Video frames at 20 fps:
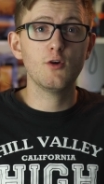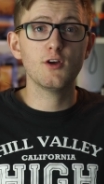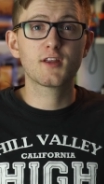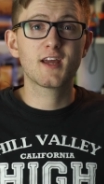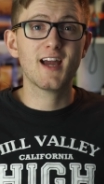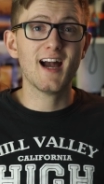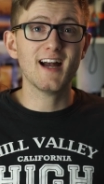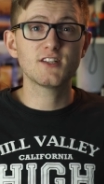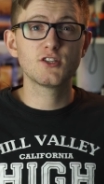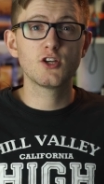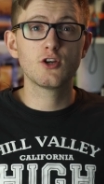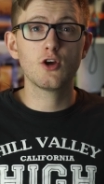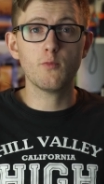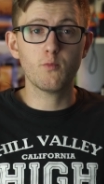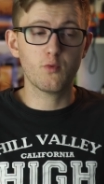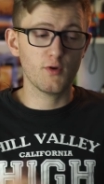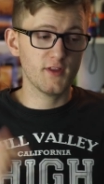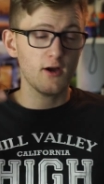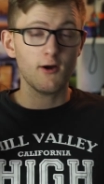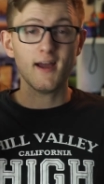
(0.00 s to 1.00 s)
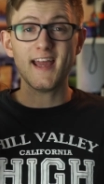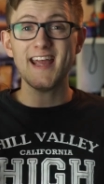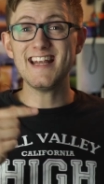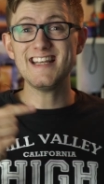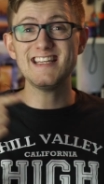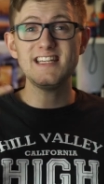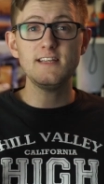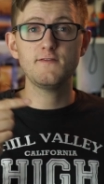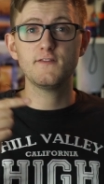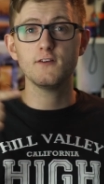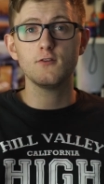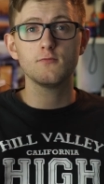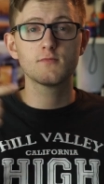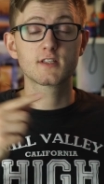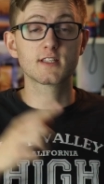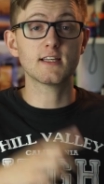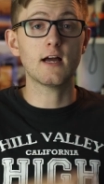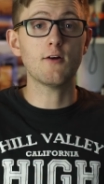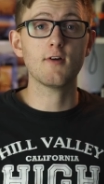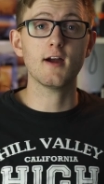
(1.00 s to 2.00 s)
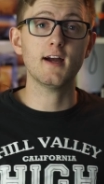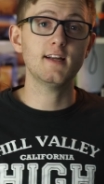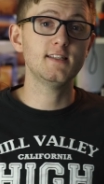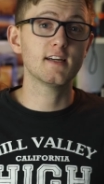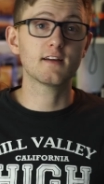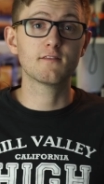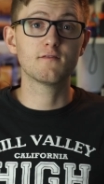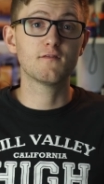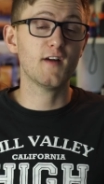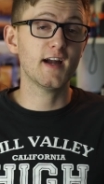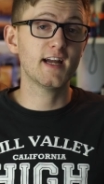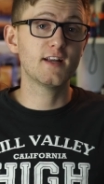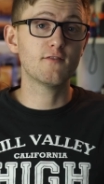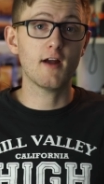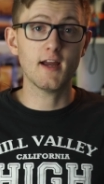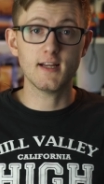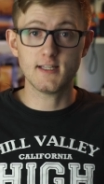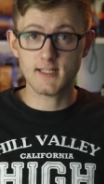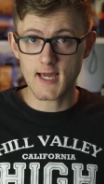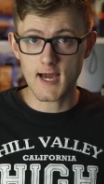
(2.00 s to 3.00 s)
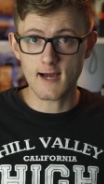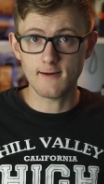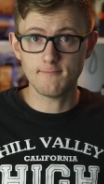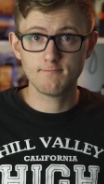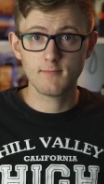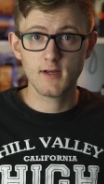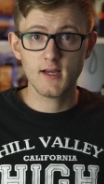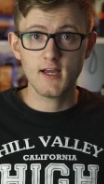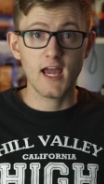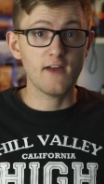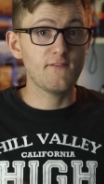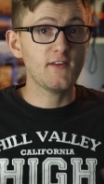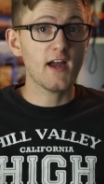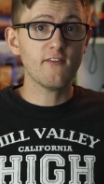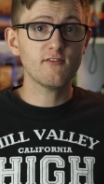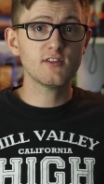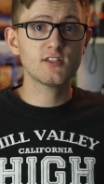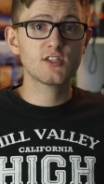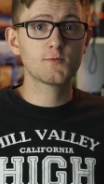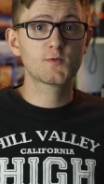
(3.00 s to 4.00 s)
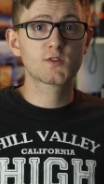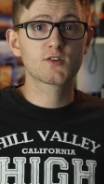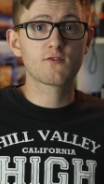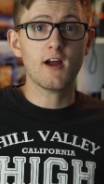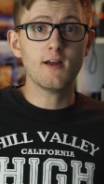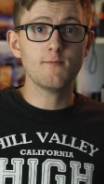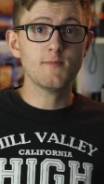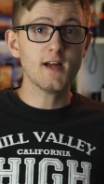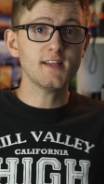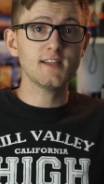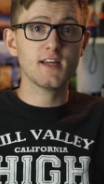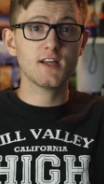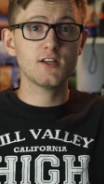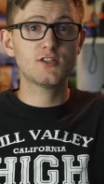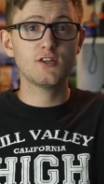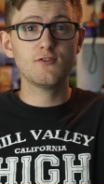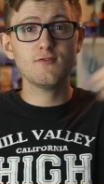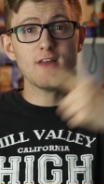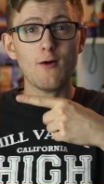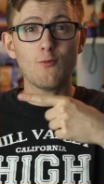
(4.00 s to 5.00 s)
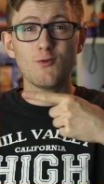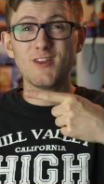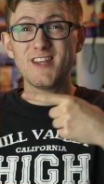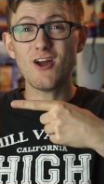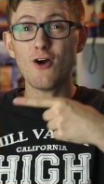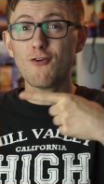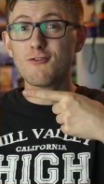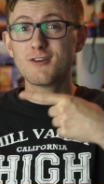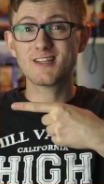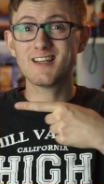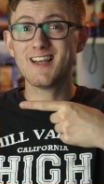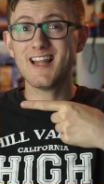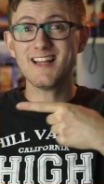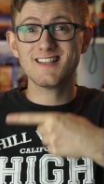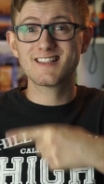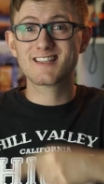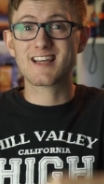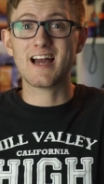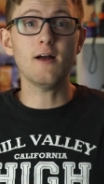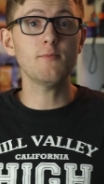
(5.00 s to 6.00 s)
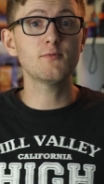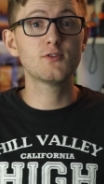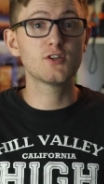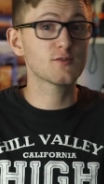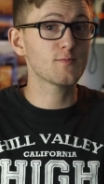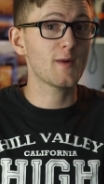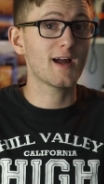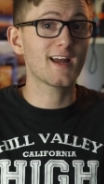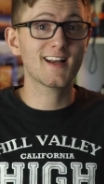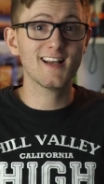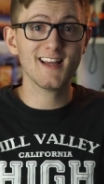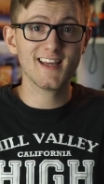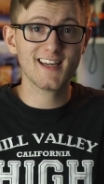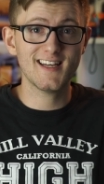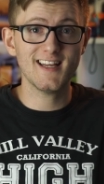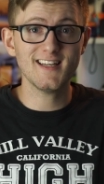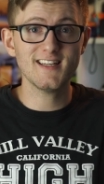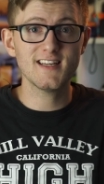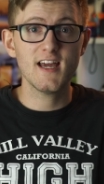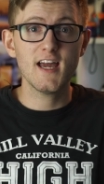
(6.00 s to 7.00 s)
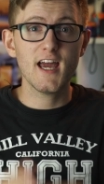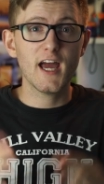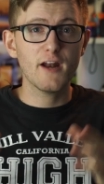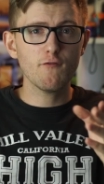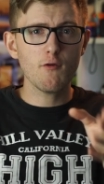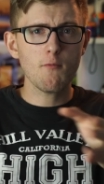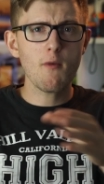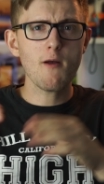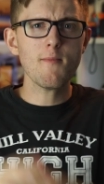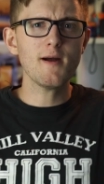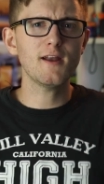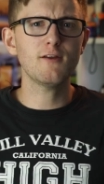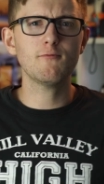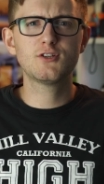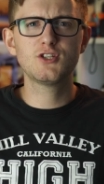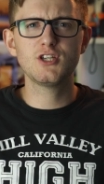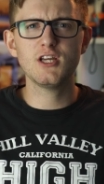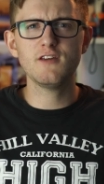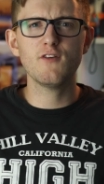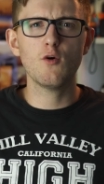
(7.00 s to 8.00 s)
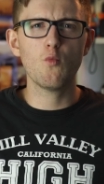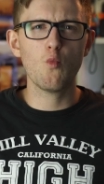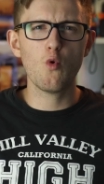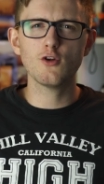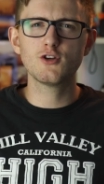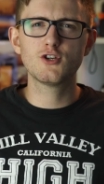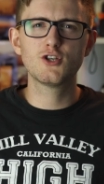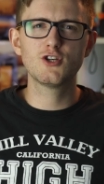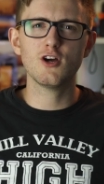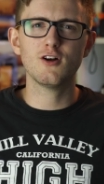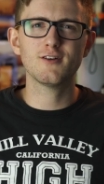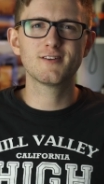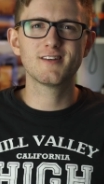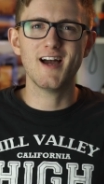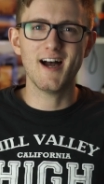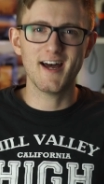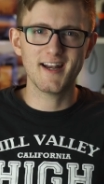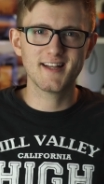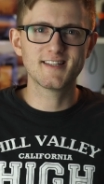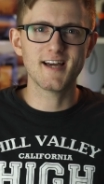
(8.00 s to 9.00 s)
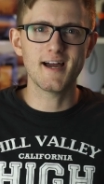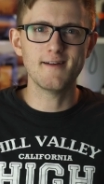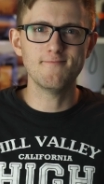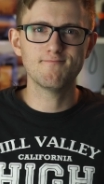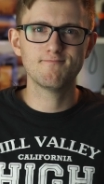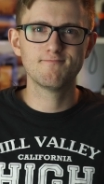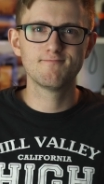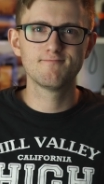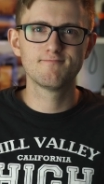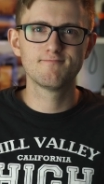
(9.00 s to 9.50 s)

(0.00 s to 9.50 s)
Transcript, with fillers: worth catching up with our indie film sound guide you can find right here. If you haven't subscribed yet, you can do that with the orange lens cap just by clicking it, and remember to achieve it one shot at a time.